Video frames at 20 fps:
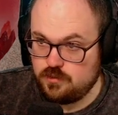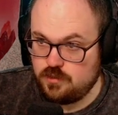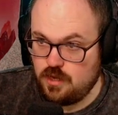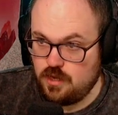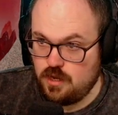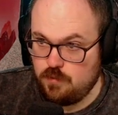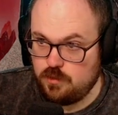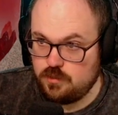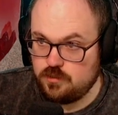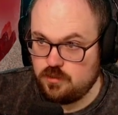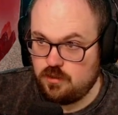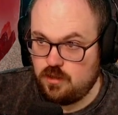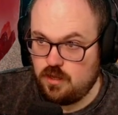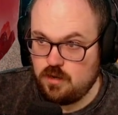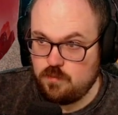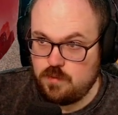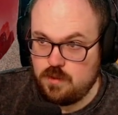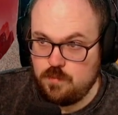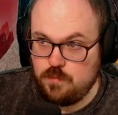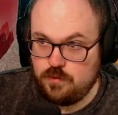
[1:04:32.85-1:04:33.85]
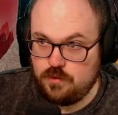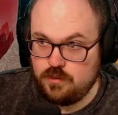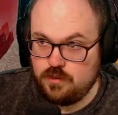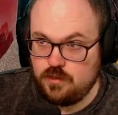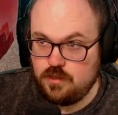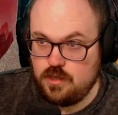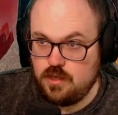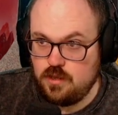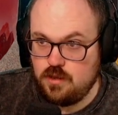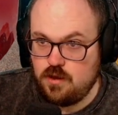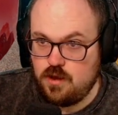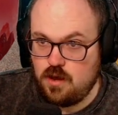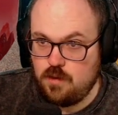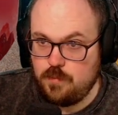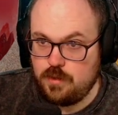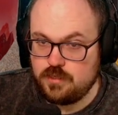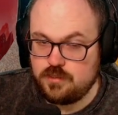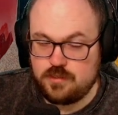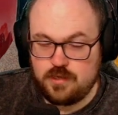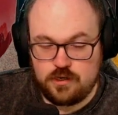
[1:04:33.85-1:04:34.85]
this time because a lot of people in the
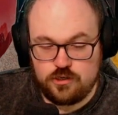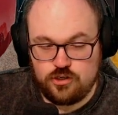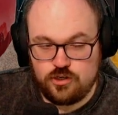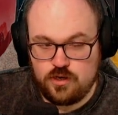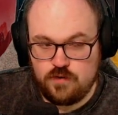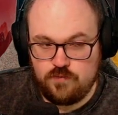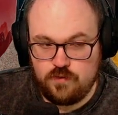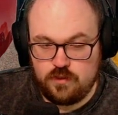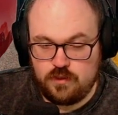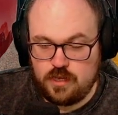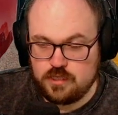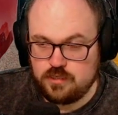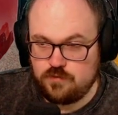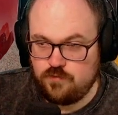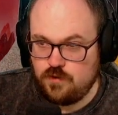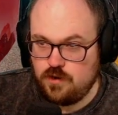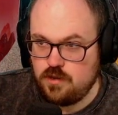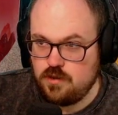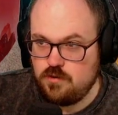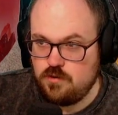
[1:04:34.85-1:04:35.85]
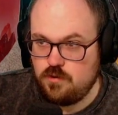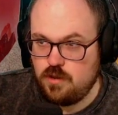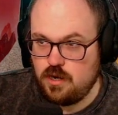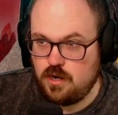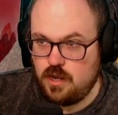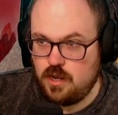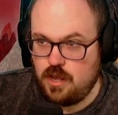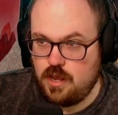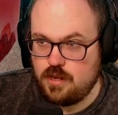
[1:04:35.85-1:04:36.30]
comments section of the last video had